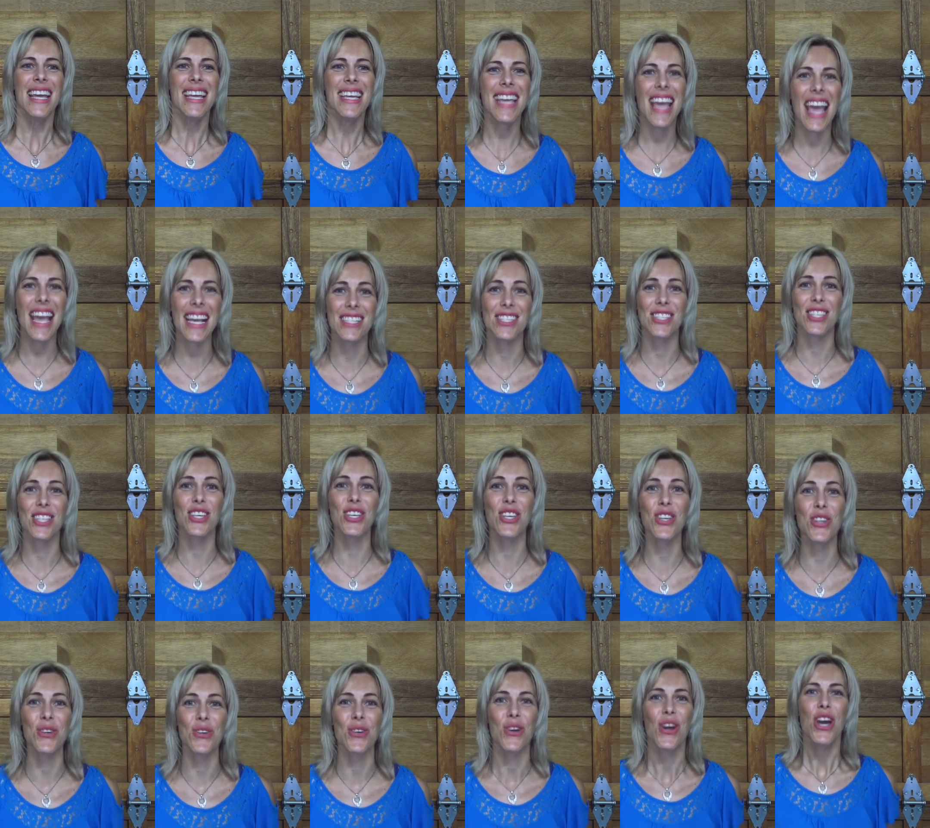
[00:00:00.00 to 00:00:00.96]
Yes,
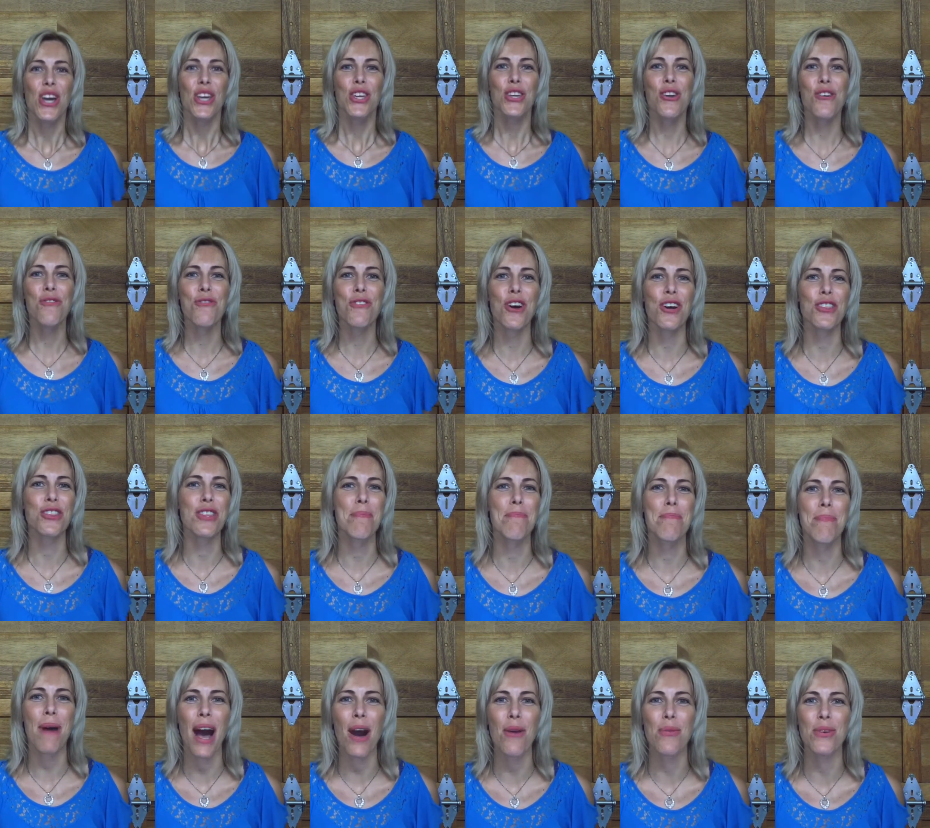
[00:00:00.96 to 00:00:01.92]
you, you've got the
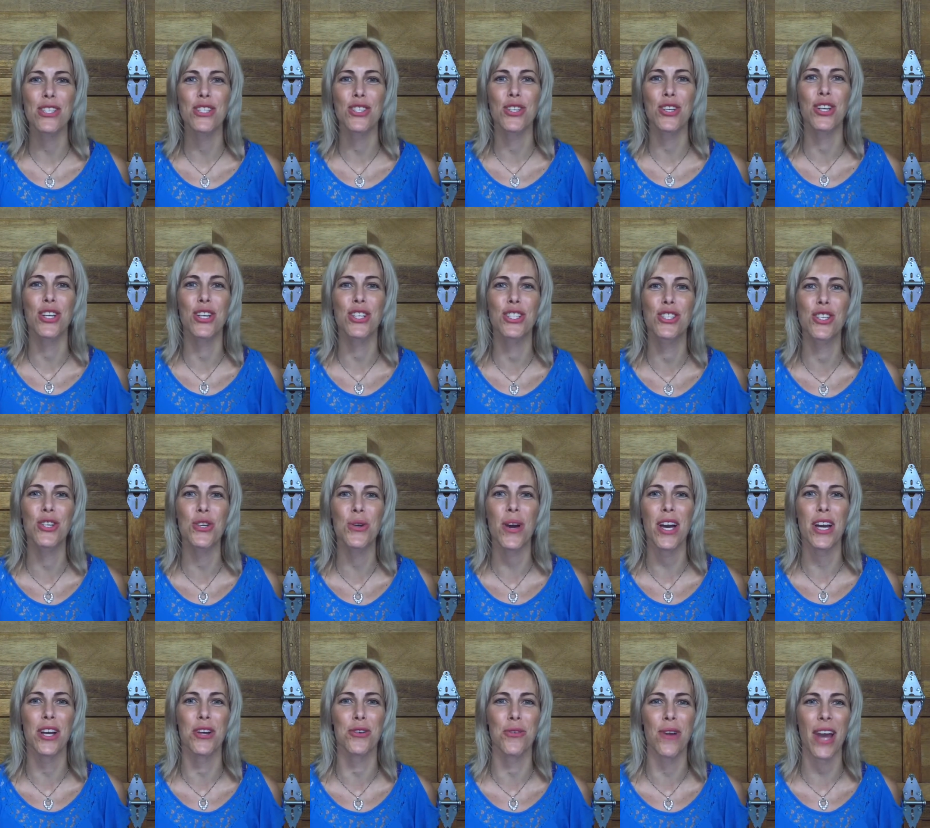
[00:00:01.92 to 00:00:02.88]
power to do
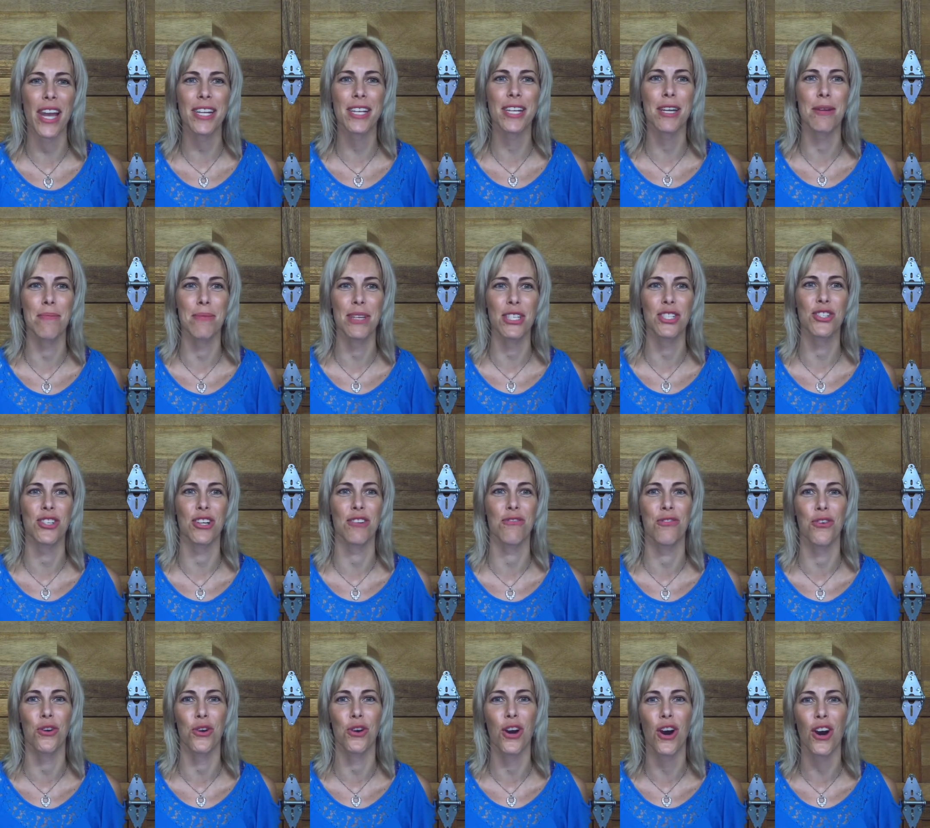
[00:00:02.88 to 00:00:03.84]
a great commission
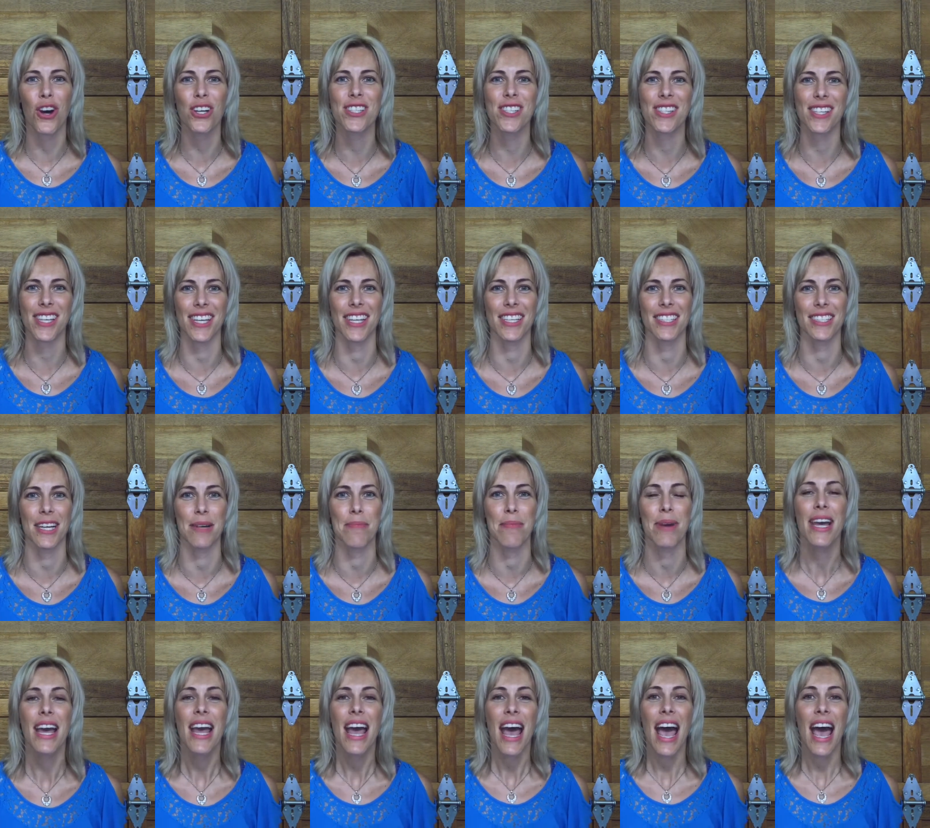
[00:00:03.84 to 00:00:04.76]
for God's kingdom.